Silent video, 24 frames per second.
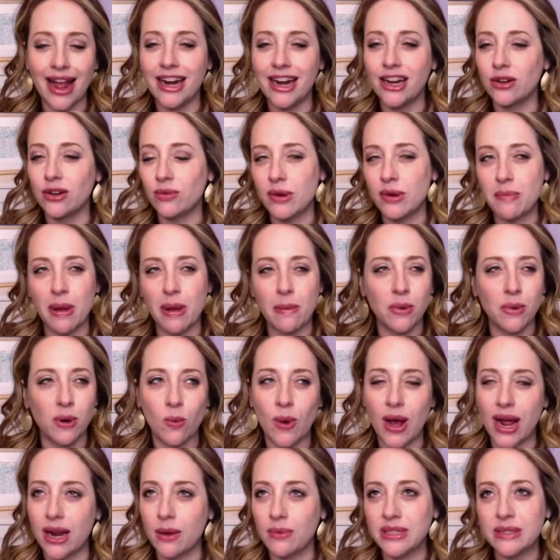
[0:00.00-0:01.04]
I don't remember
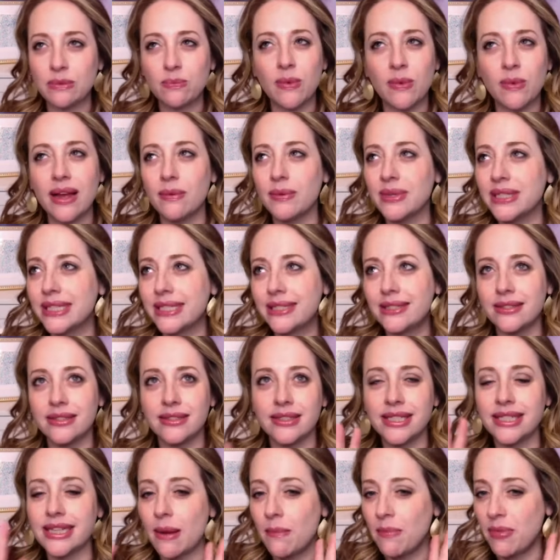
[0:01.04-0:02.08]
what it was. It was
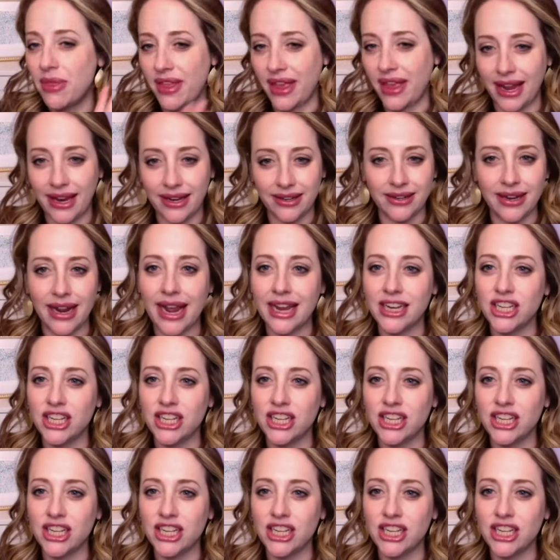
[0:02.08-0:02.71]
something,